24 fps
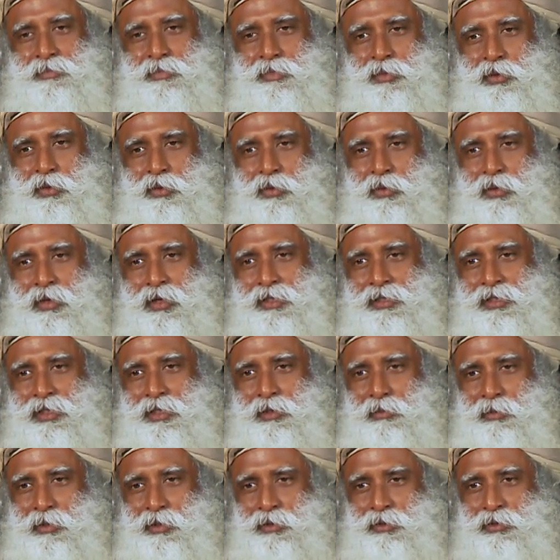You're asking
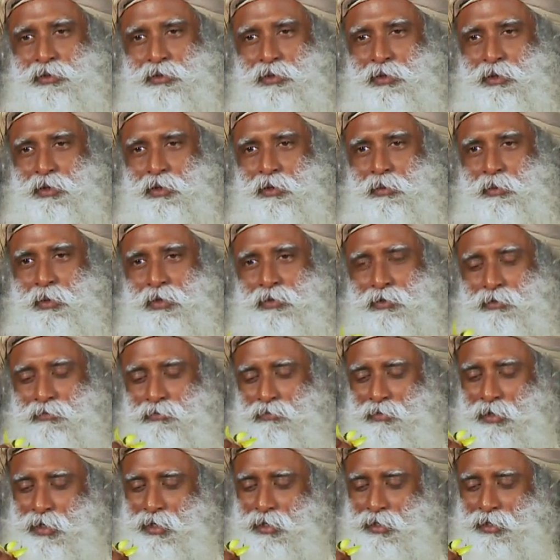me to talk about the
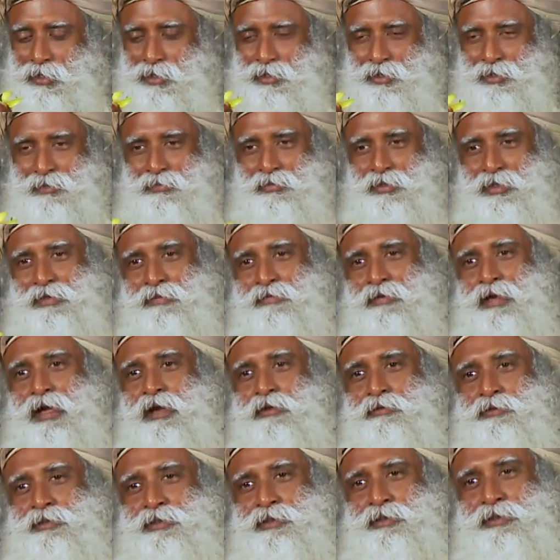fragrance of this
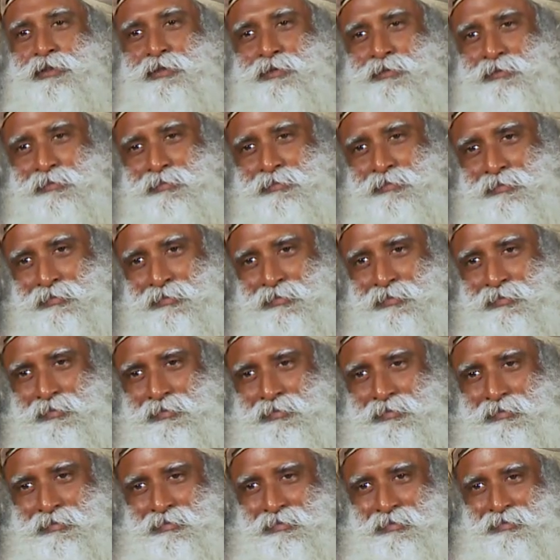flower.
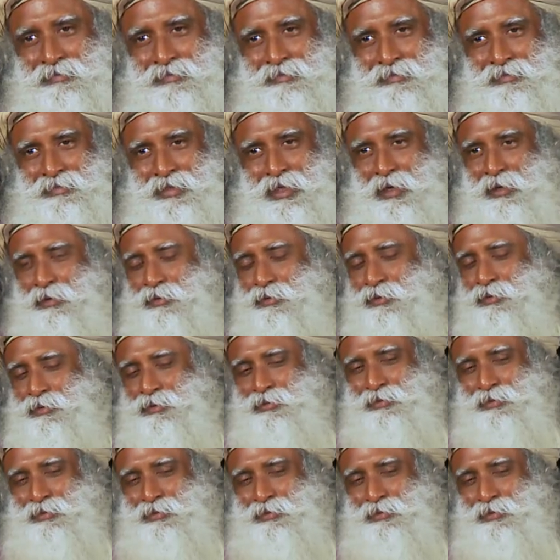How to do